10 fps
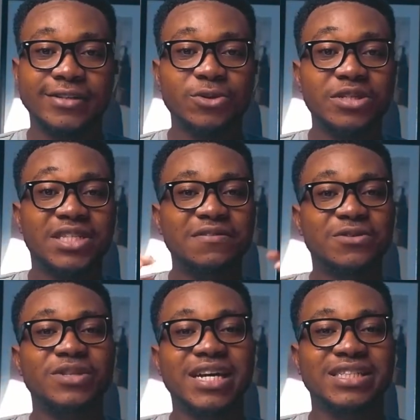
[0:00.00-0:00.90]
So it gives
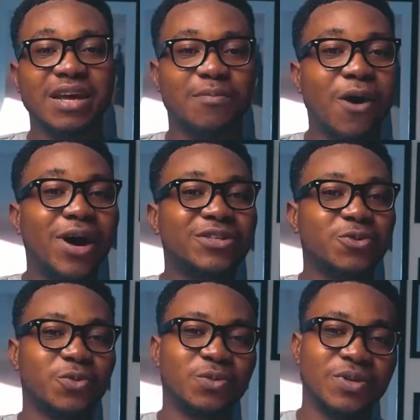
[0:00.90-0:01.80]
you that power
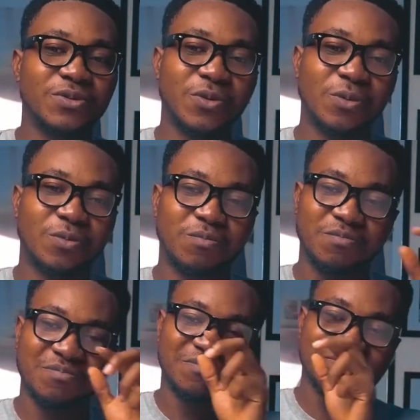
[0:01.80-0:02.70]
to, you
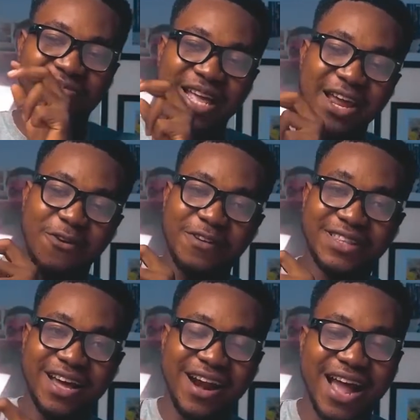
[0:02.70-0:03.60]
know, kind of
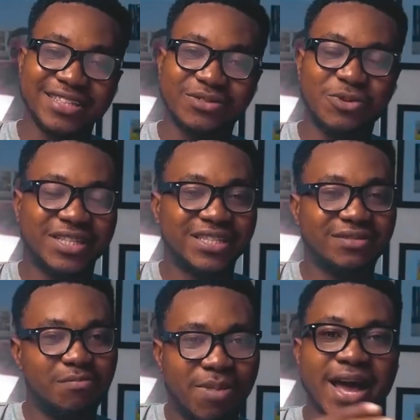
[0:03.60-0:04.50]
interact
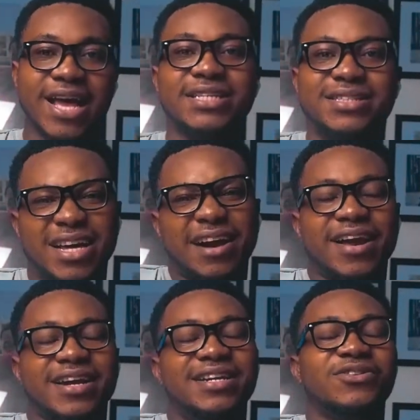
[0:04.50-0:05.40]
with buyers
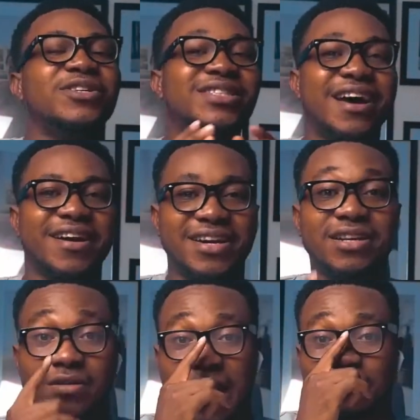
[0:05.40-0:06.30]
directly, not
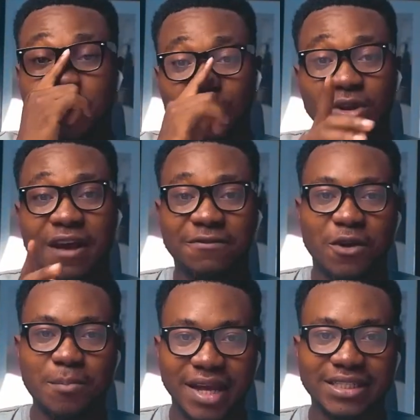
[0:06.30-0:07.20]
directly, like people you have
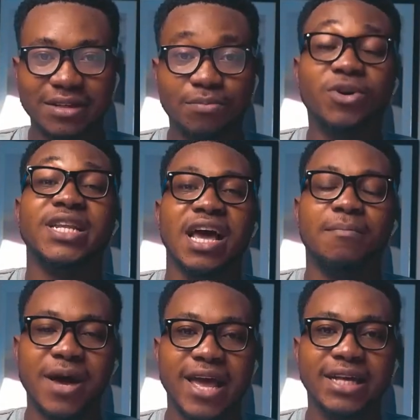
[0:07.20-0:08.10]
not met, but they
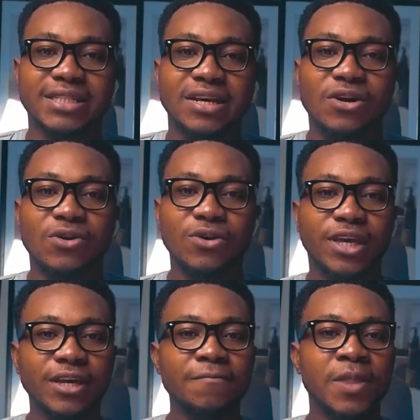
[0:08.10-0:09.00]
are buyers.
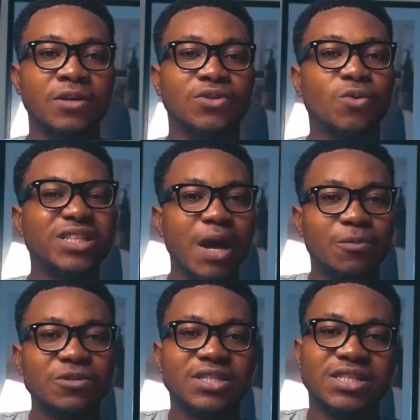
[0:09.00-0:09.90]
Okay, so what
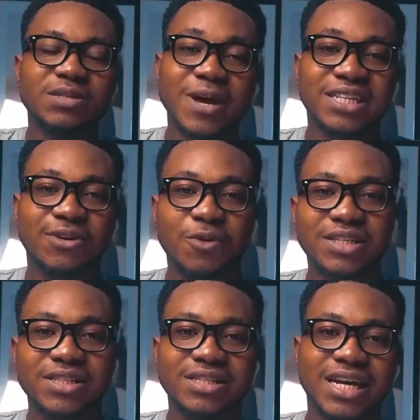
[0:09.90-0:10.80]
happens in this buyer's
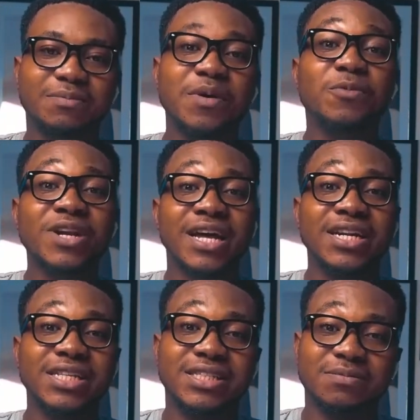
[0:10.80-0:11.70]
request is that people that
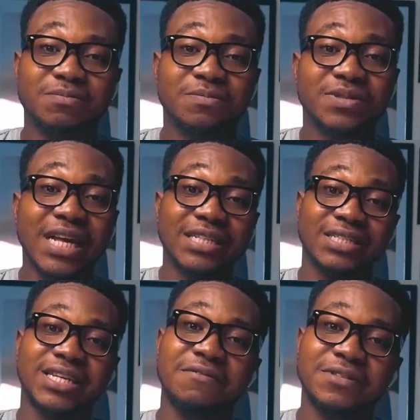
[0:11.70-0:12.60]
need certain
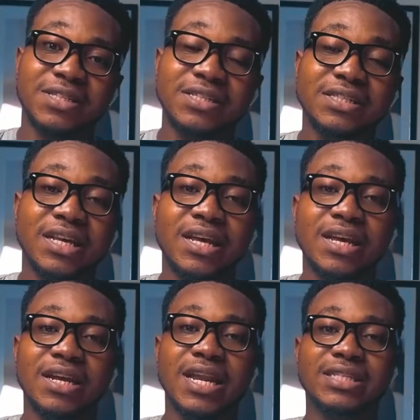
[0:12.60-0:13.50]
services,
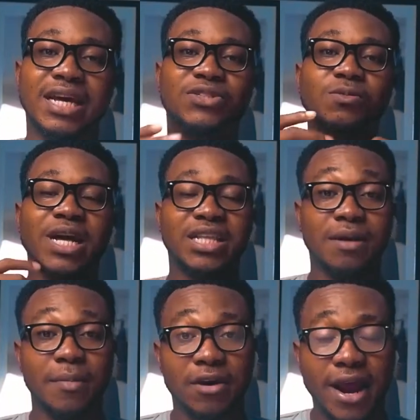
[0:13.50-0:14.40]
let's assume that
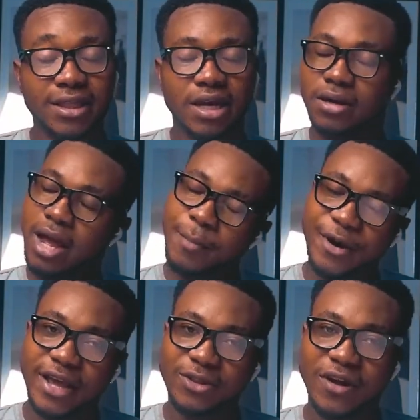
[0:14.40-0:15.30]
I'm a
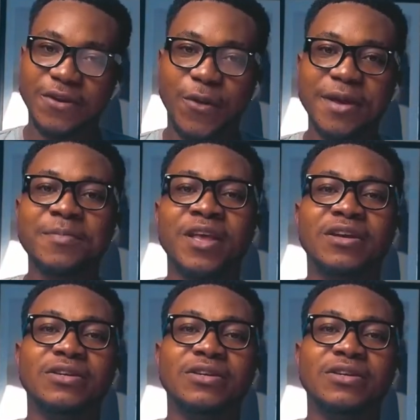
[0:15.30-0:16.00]
writer anyway.